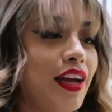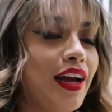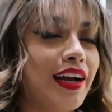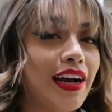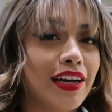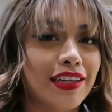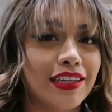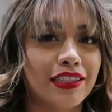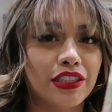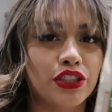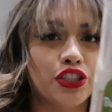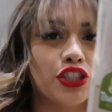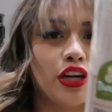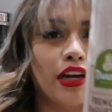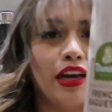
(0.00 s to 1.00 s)
I got like a
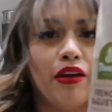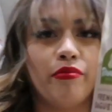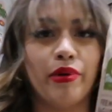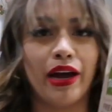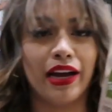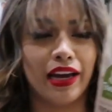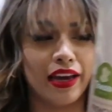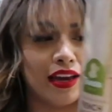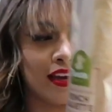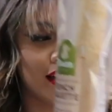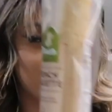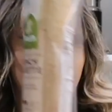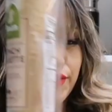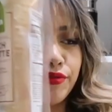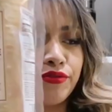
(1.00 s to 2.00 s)
giant
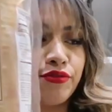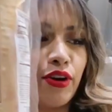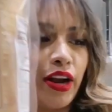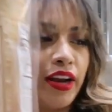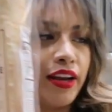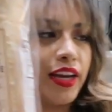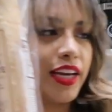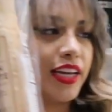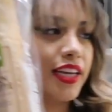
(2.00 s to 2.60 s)
baguette, right?